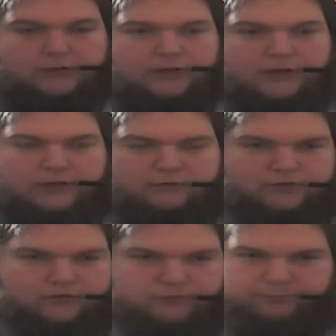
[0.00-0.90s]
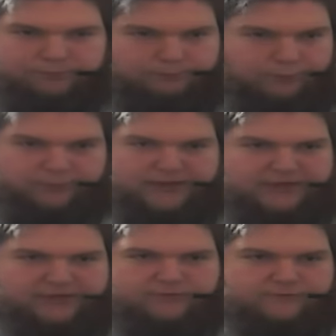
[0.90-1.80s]
and it would just put me
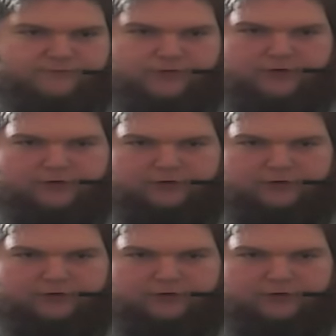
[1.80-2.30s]
in instant vertigo.